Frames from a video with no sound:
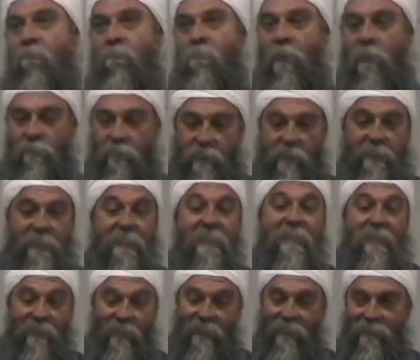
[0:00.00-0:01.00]
of
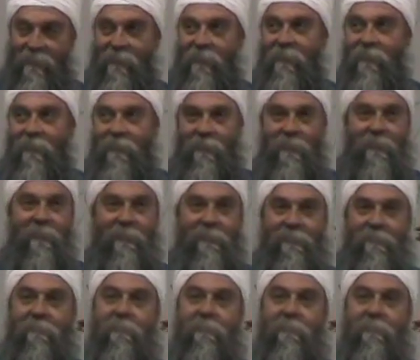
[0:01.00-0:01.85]
steel, and